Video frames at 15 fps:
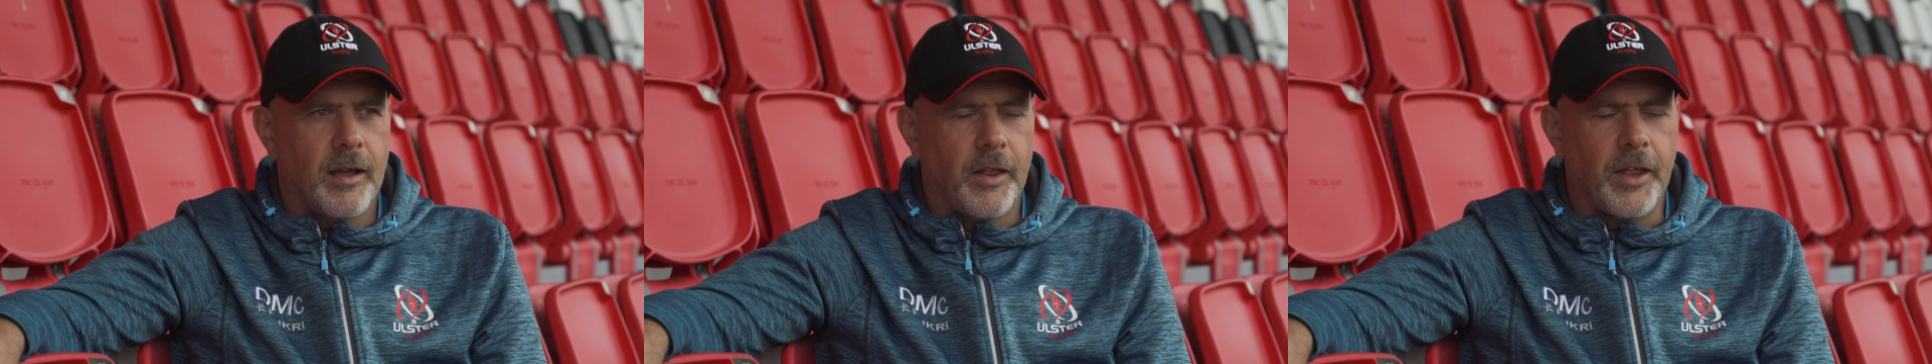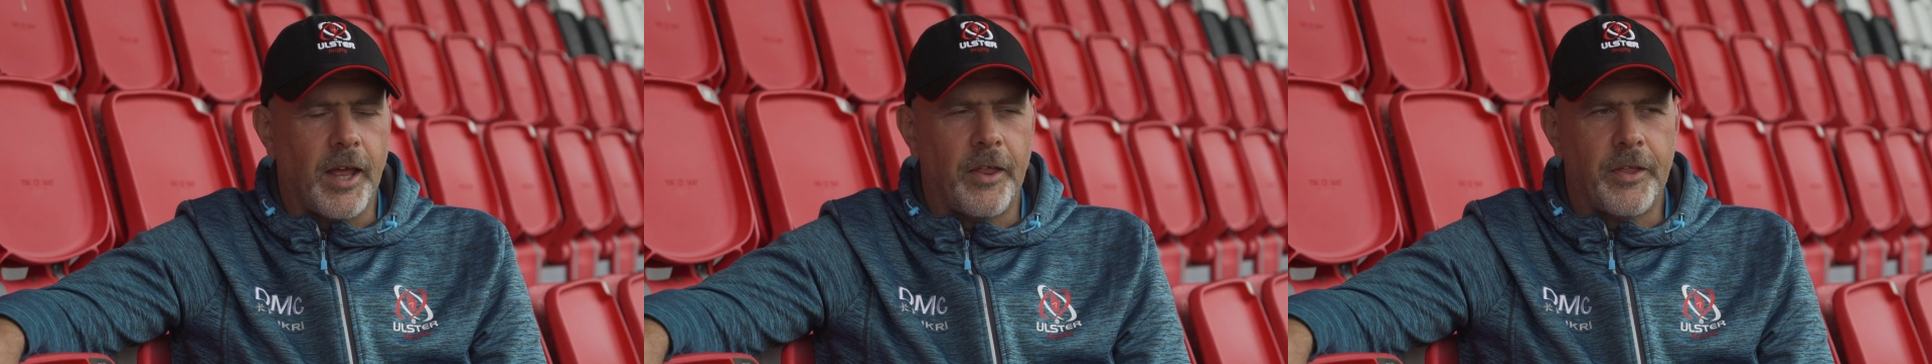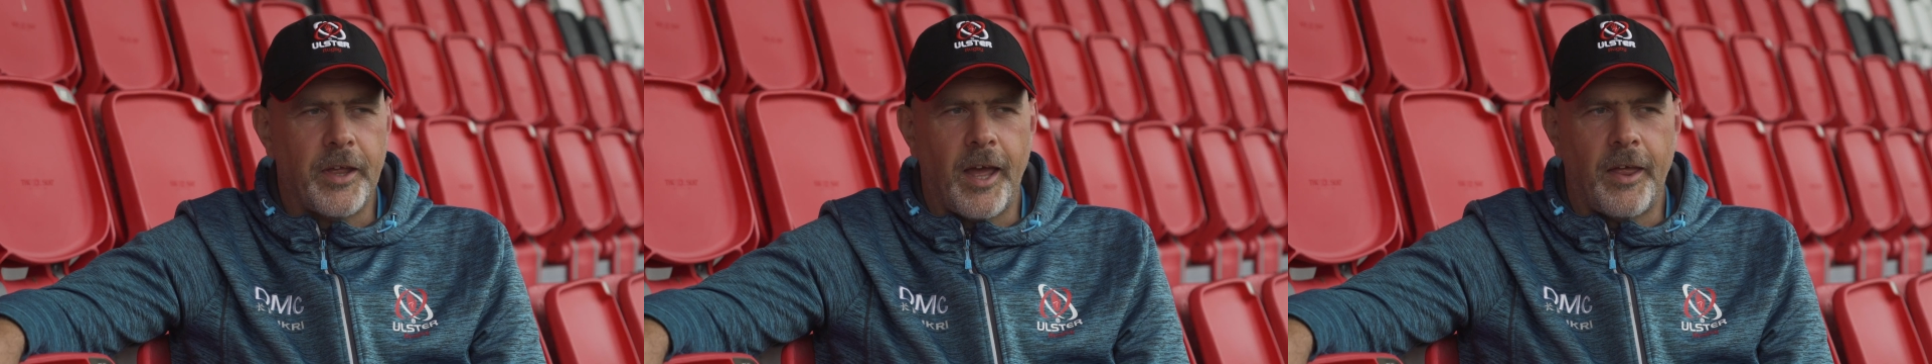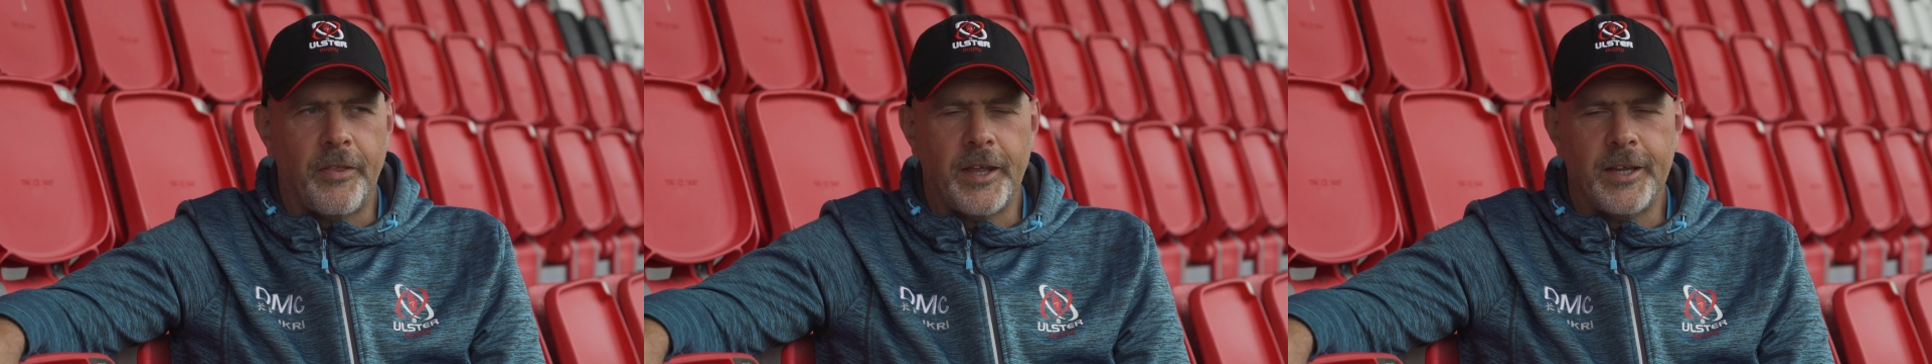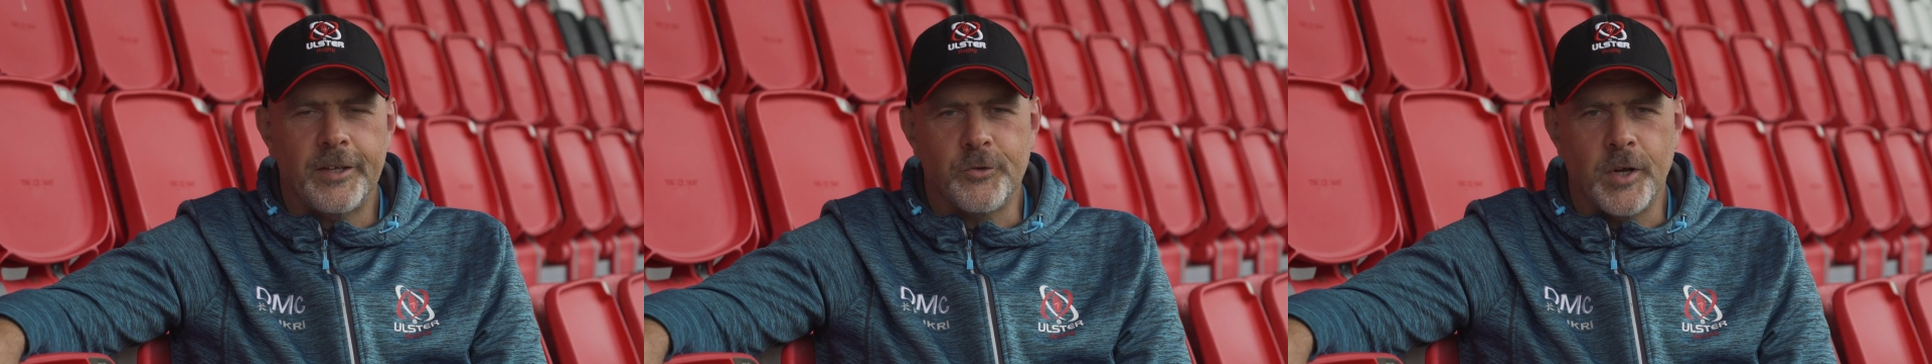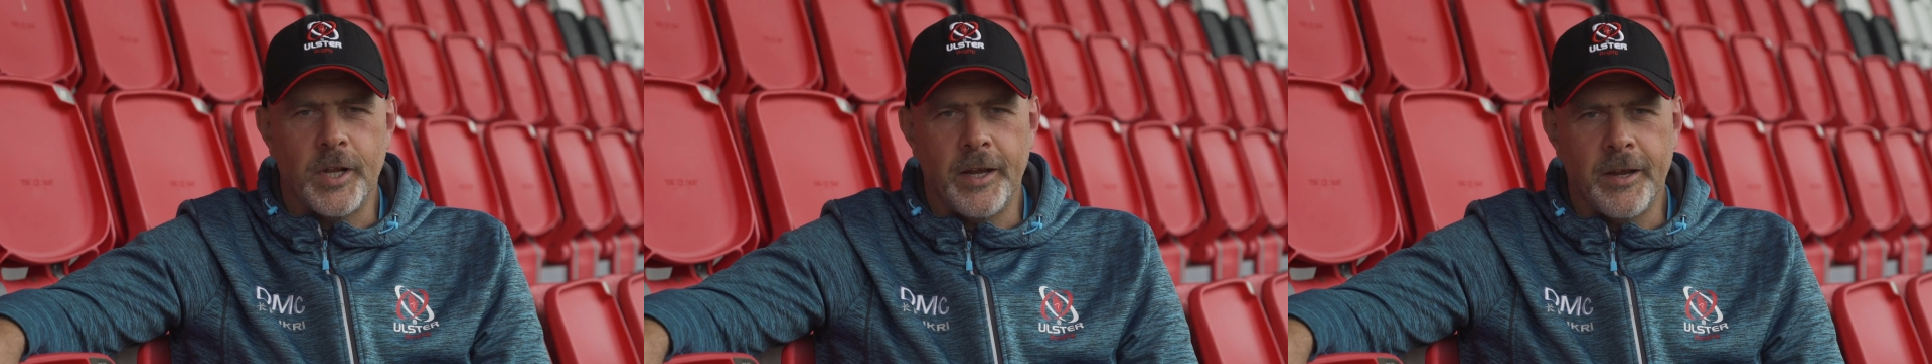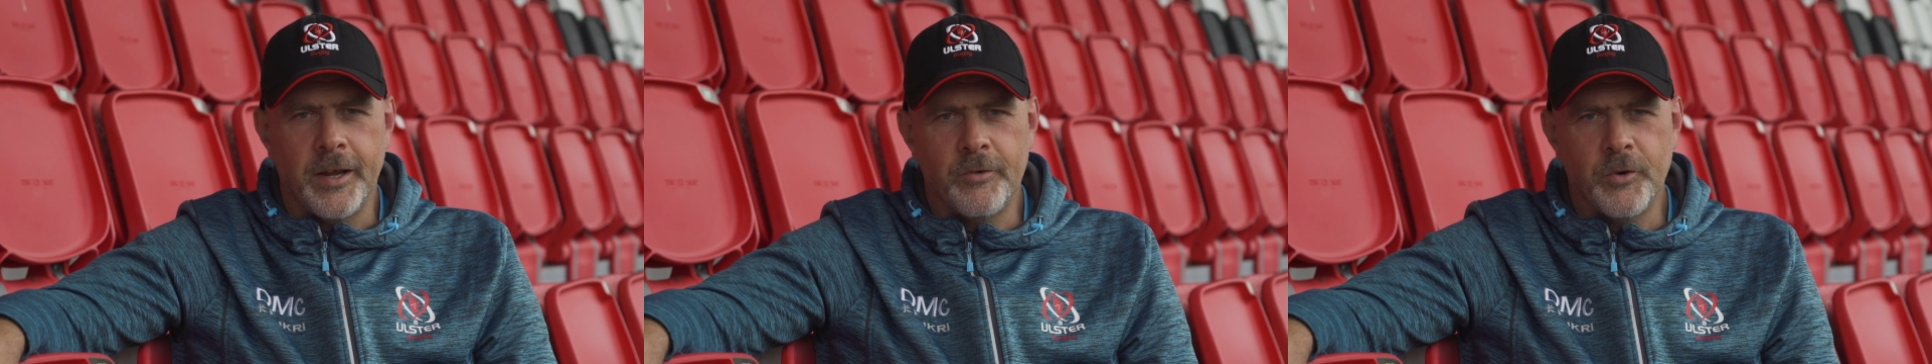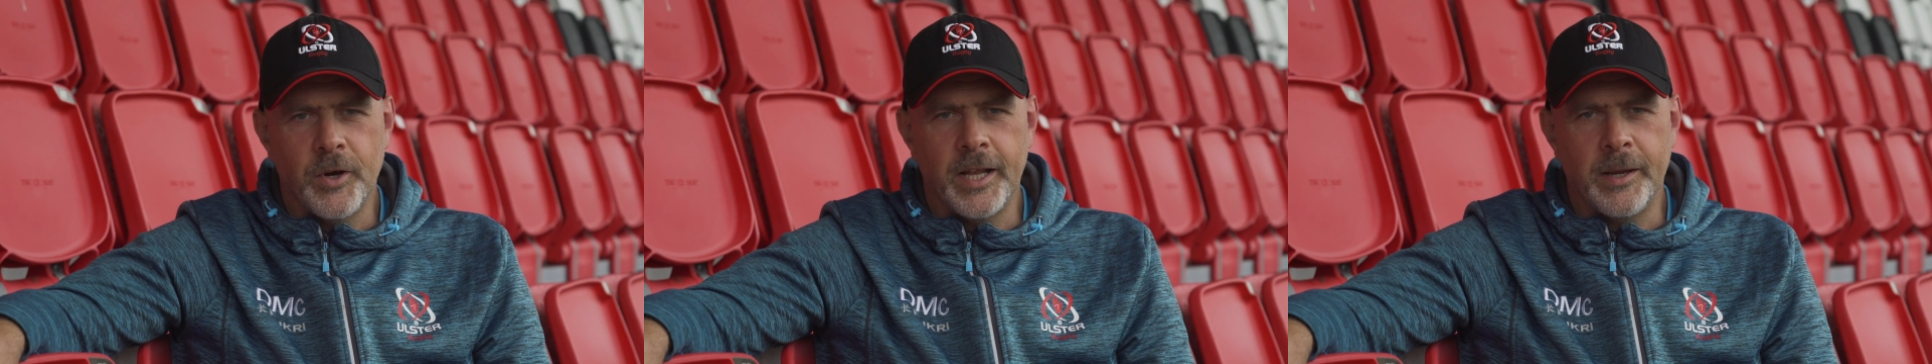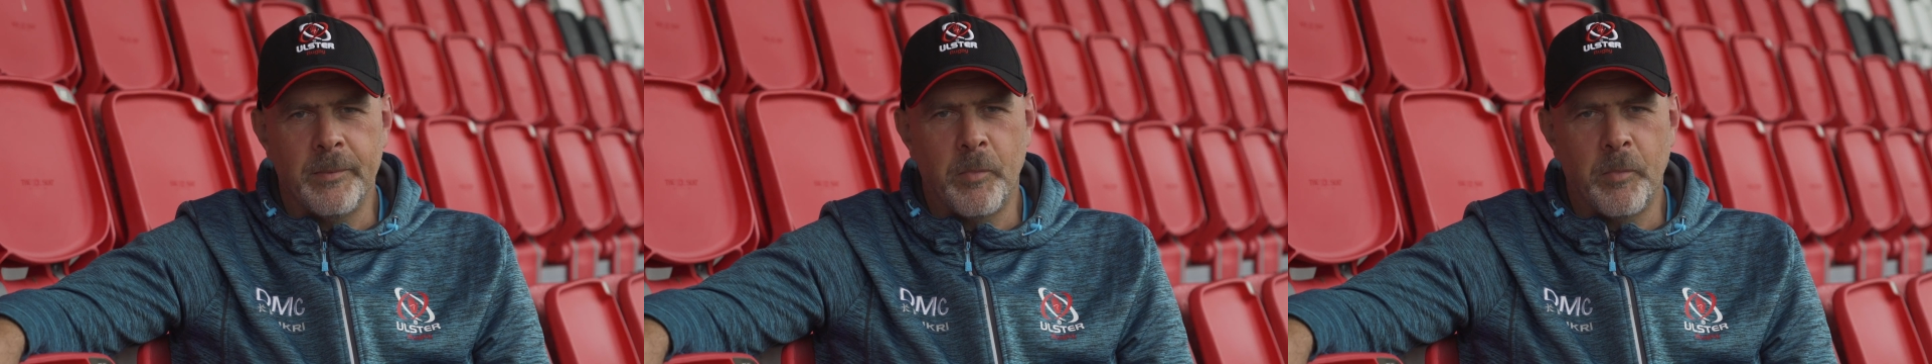I think it's really, really